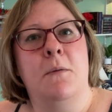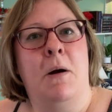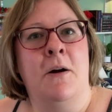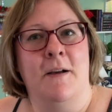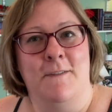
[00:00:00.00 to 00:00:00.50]

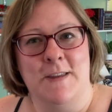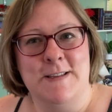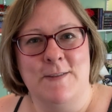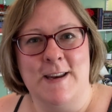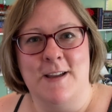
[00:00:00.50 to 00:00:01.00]
part of
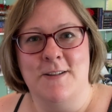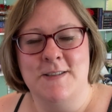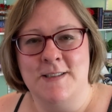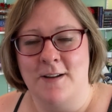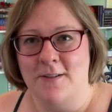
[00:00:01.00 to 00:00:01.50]
this video.
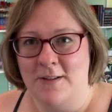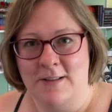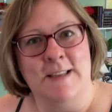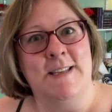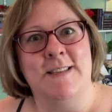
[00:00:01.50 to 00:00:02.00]
So
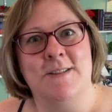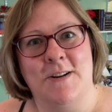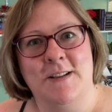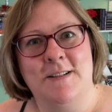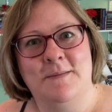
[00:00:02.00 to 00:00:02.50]
let's get
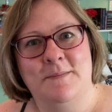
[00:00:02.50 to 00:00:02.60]
started.